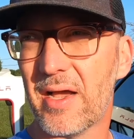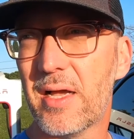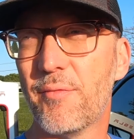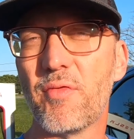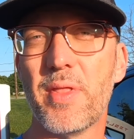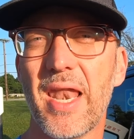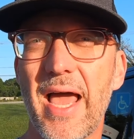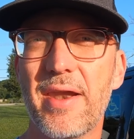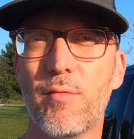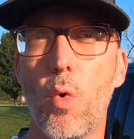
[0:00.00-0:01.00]
I come from the
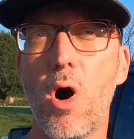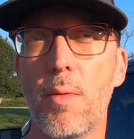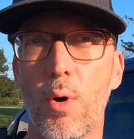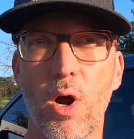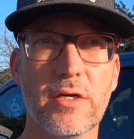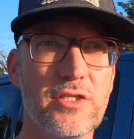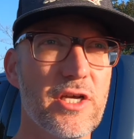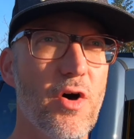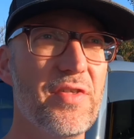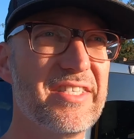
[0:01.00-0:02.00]
land of Walmart,
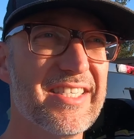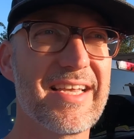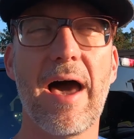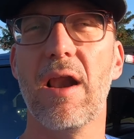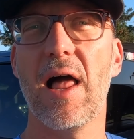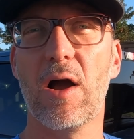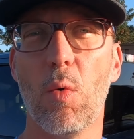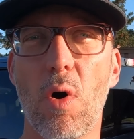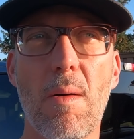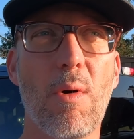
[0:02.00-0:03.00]
so this is kind of like a
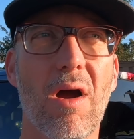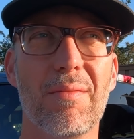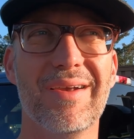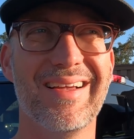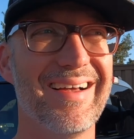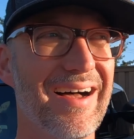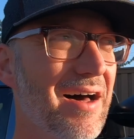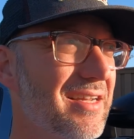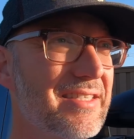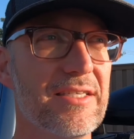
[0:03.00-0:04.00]
Walmart, but
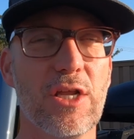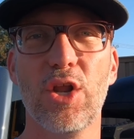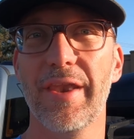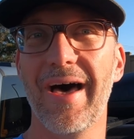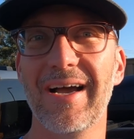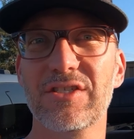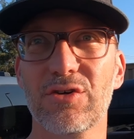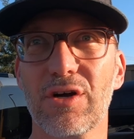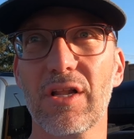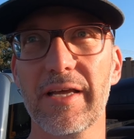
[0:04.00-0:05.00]
honestly, it's a little nicer
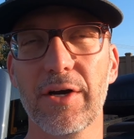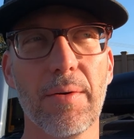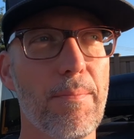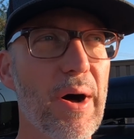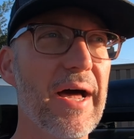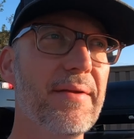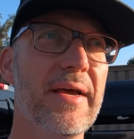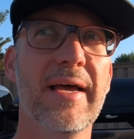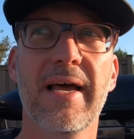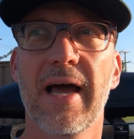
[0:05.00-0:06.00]
and cleaner. But
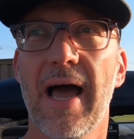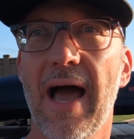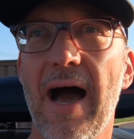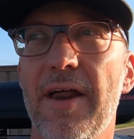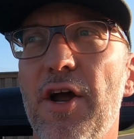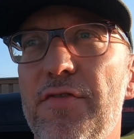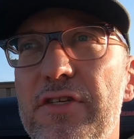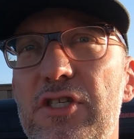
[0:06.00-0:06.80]
out here at the